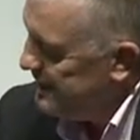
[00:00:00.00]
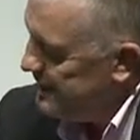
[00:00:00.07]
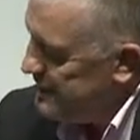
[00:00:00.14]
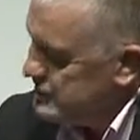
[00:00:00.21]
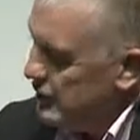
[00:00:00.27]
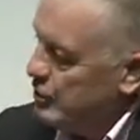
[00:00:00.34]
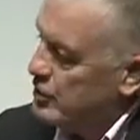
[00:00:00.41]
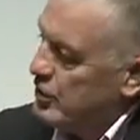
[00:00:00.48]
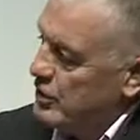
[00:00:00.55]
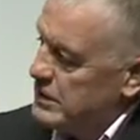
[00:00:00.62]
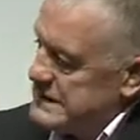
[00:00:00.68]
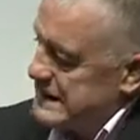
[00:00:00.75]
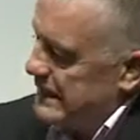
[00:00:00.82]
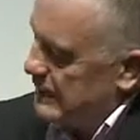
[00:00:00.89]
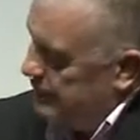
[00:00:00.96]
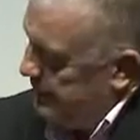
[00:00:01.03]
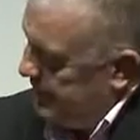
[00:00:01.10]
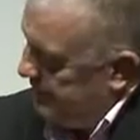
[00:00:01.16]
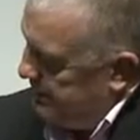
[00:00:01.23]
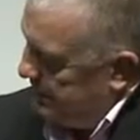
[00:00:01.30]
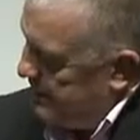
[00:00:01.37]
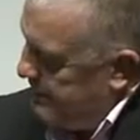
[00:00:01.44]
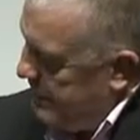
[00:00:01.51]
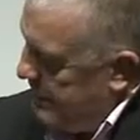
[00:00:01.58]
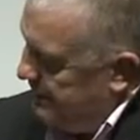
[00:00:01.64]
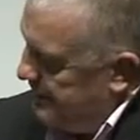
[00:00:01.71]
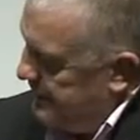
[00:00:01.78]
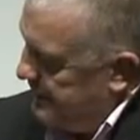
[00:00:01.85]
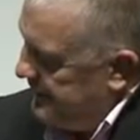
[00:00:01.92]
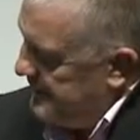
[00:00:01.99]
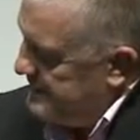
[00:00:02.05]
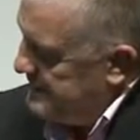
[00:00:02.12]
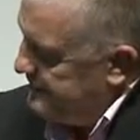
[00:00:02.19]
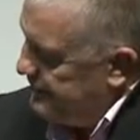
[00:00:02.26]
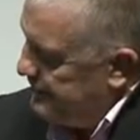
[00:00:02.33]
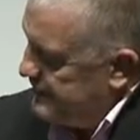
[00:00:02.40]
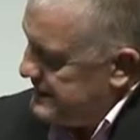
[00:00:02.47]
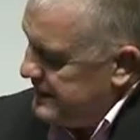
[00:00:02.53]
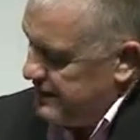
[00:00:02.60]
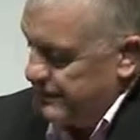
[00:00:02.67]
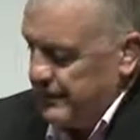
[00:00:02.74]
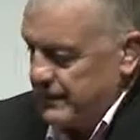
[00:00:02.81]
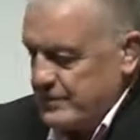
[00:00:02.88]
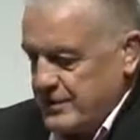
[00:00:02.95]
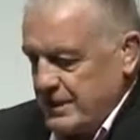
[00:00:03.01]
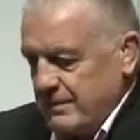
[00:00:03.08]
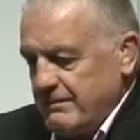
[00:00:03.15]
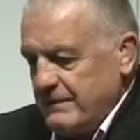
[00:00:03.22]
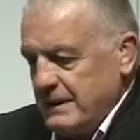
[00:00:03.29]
So content will be a big driver for us in the future.